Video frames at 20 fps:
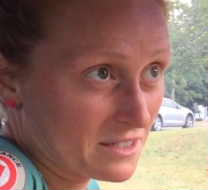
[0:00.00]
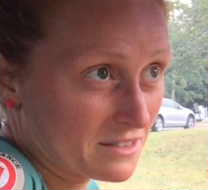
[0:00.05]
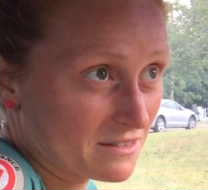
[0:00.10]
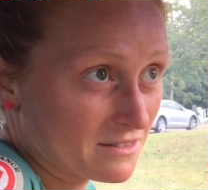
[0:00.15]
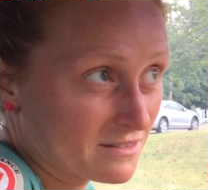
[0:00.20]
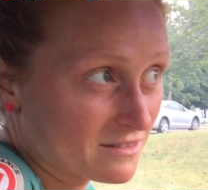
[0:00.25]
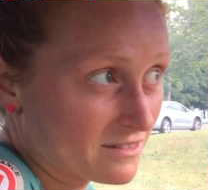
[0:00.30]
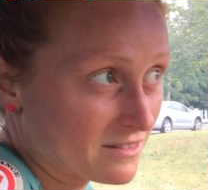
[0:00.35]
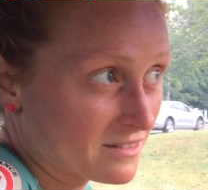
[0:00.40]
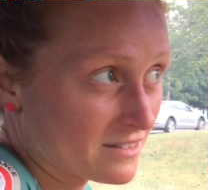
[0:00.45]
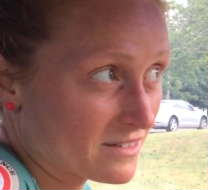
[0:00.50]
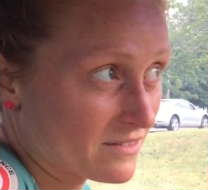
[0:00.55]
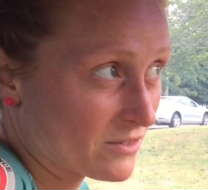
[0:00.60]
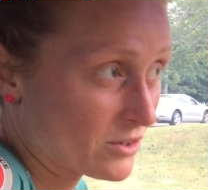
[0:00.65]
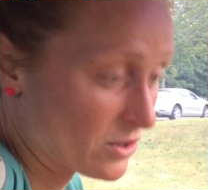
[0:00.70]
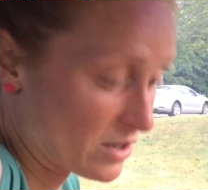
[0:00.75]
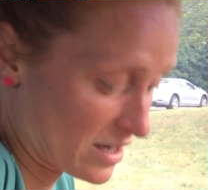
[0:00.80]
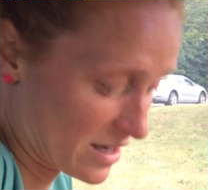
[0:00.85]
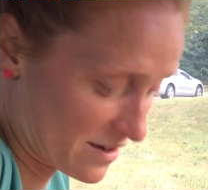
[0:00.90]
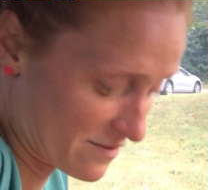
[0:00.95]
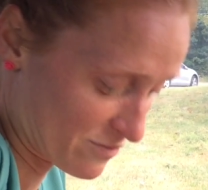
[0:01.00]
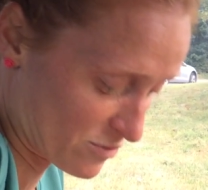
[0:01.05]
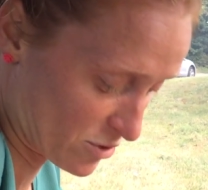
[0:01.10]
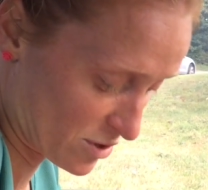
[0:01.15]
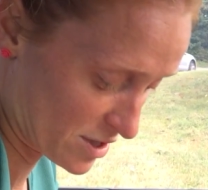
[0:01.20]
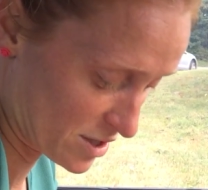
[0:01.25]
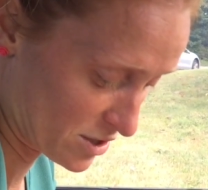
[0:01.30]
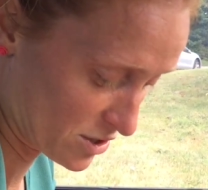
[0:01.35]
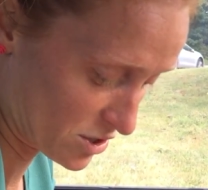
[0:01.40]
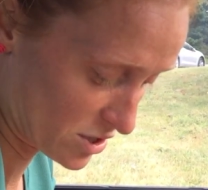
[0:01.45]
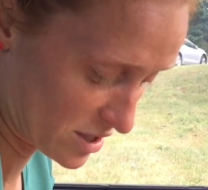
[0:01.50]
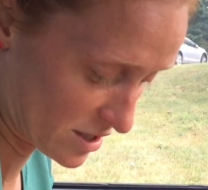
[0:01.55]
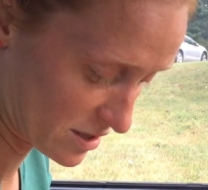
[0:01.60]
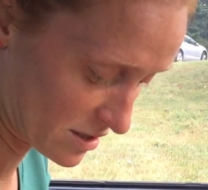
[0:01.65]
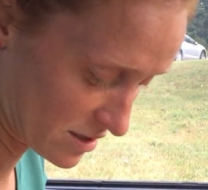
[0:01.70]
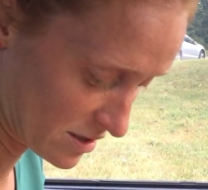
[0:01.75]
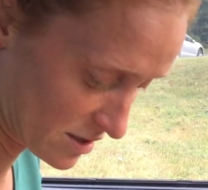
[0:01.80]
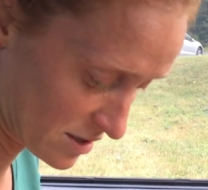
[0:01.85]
I feel like I have more energy.